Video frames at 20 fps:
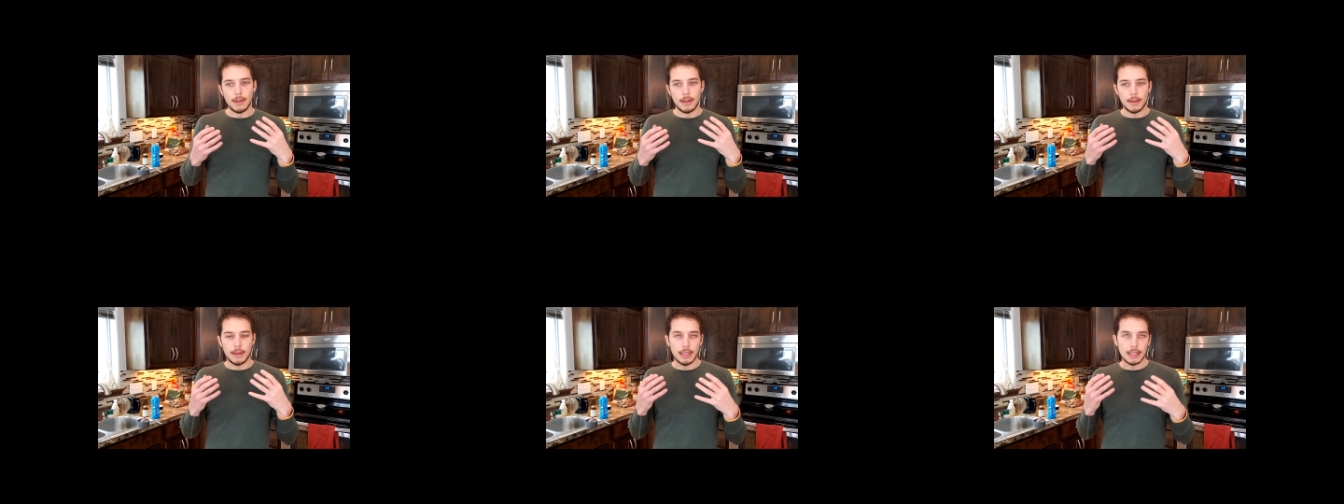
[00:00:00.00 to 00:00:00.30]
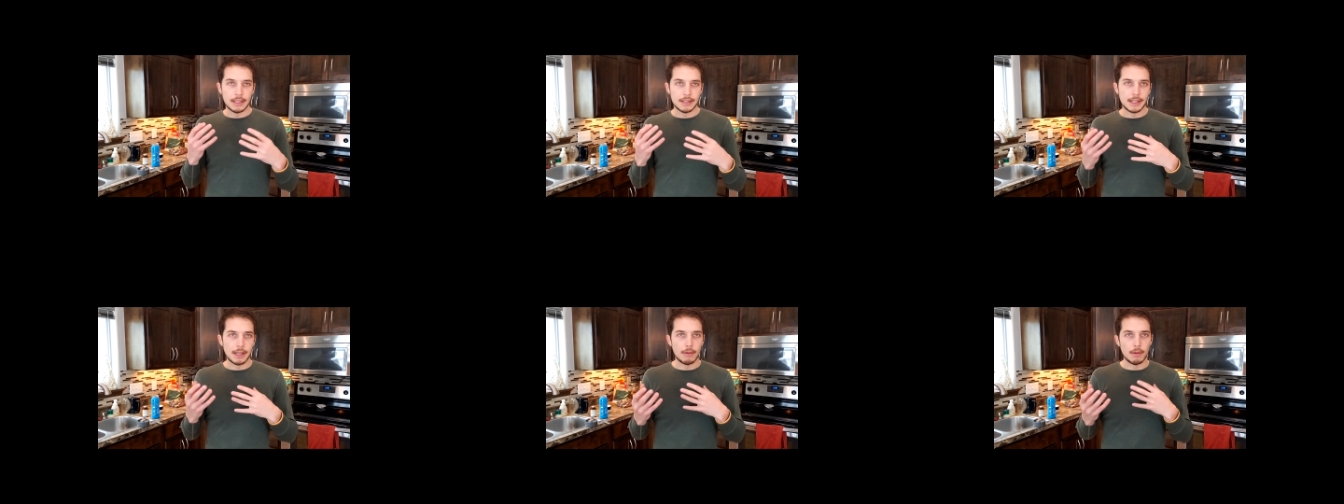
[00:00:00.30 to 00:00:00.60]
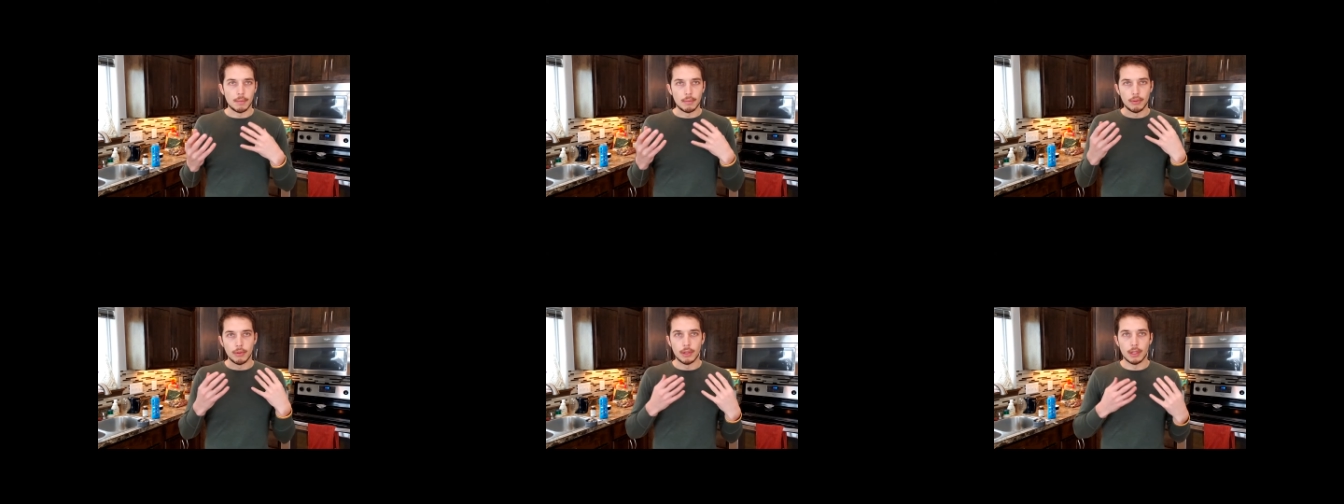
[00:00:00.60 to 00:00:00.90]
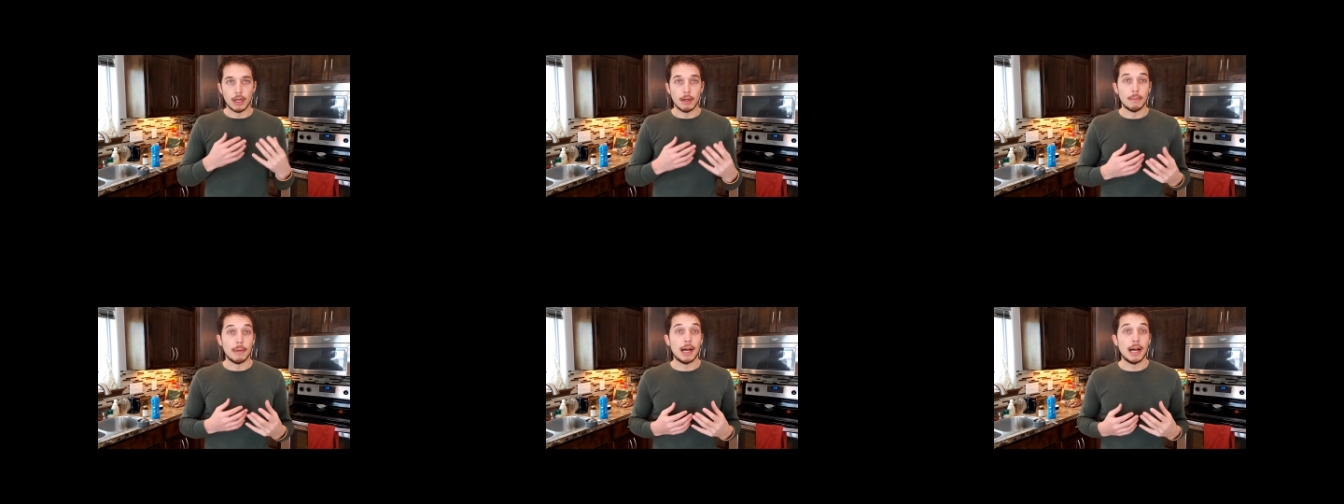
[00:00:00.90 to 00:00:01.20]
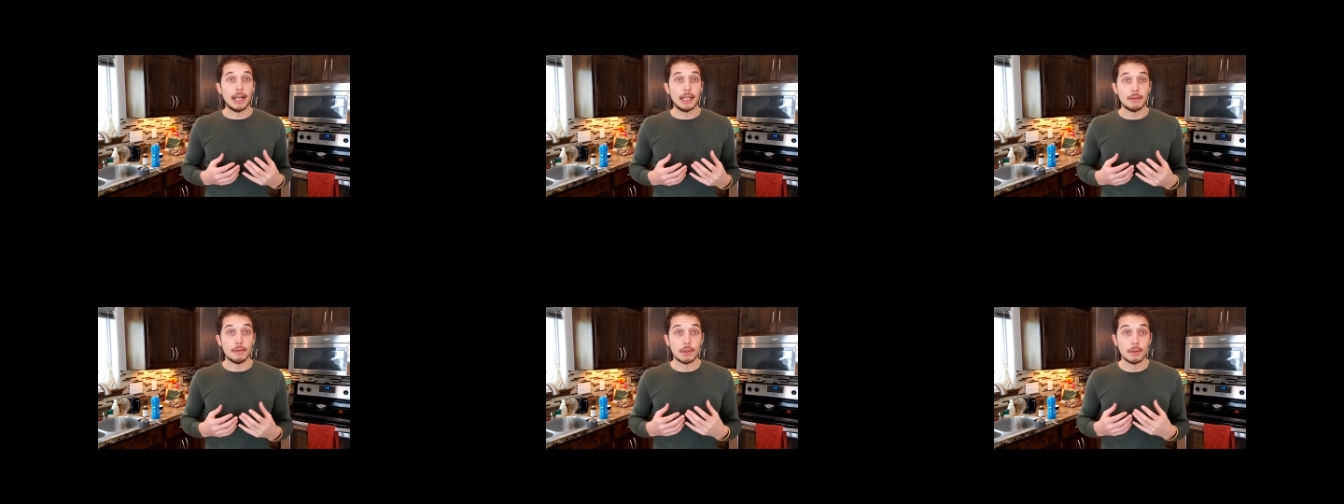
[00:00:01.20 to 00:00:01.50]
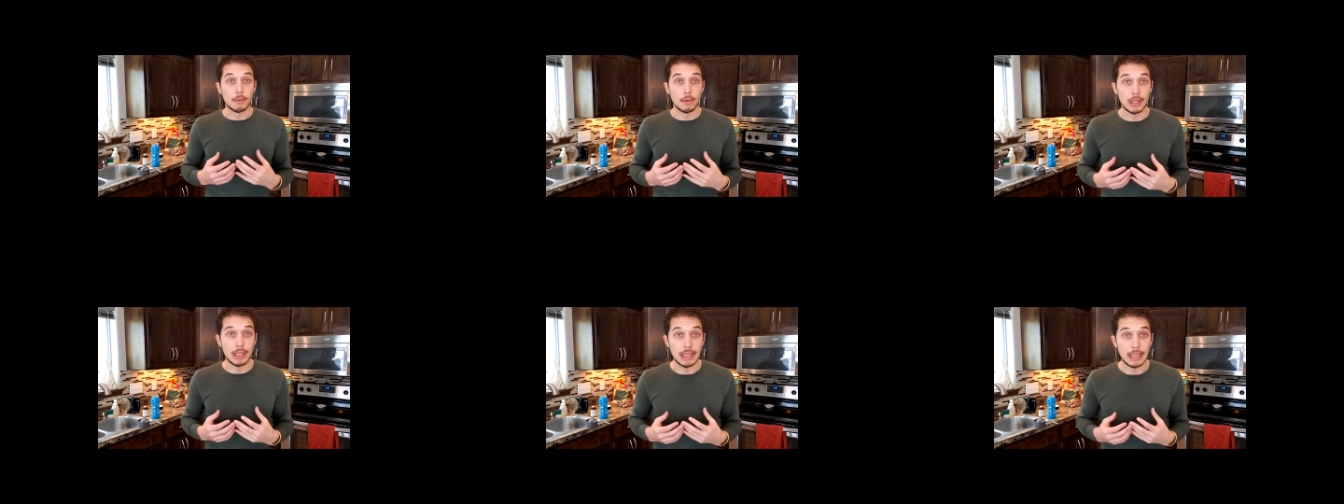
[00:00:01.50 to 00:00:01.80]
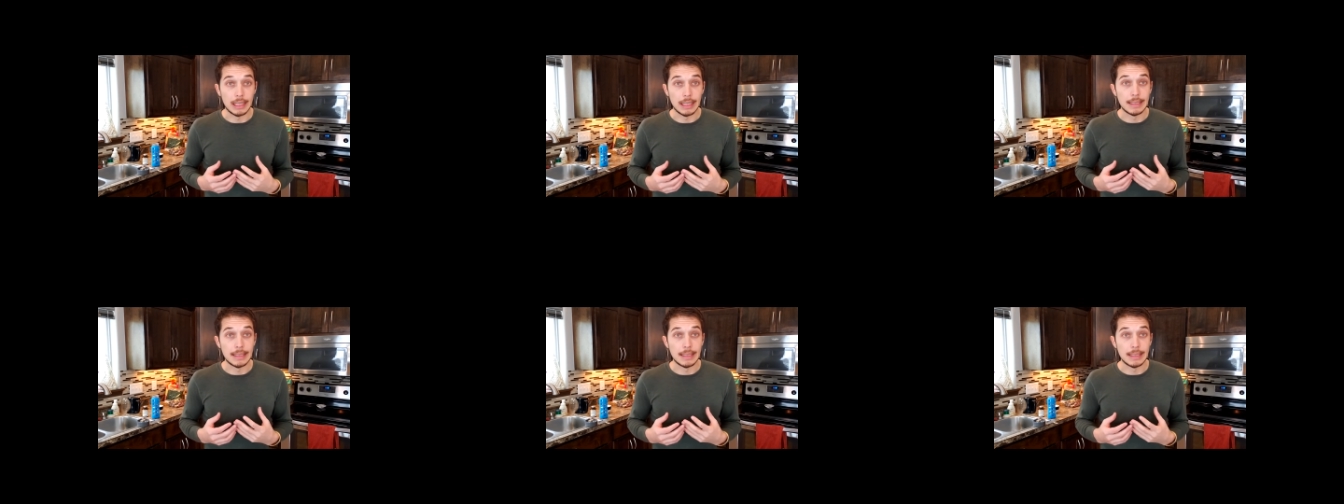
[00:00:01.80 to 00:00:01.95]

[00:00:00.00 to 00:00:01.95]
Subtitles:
things that we put in our body when we eat,